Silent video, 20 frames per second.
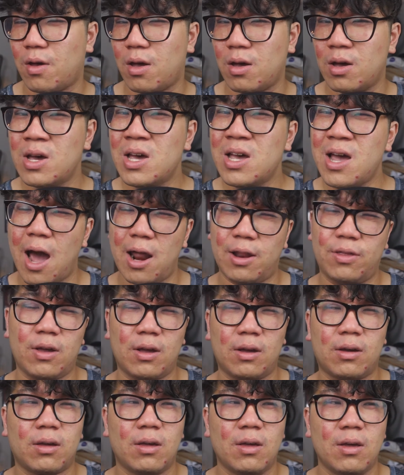And I
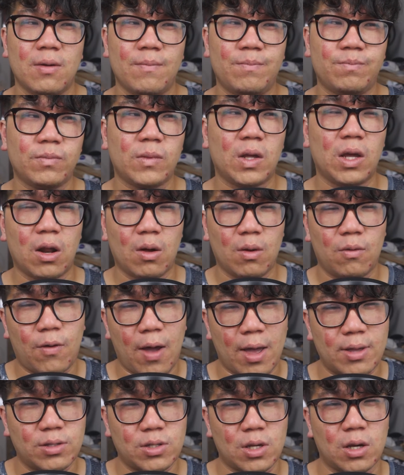think you know, if
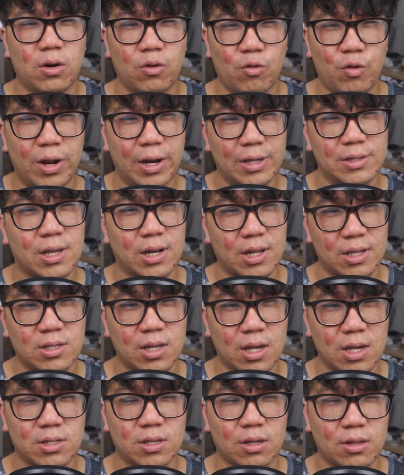Han Solo really did
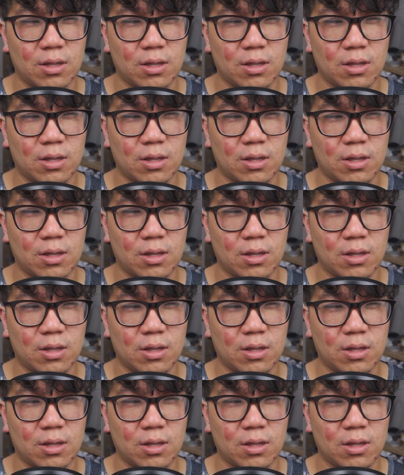exist,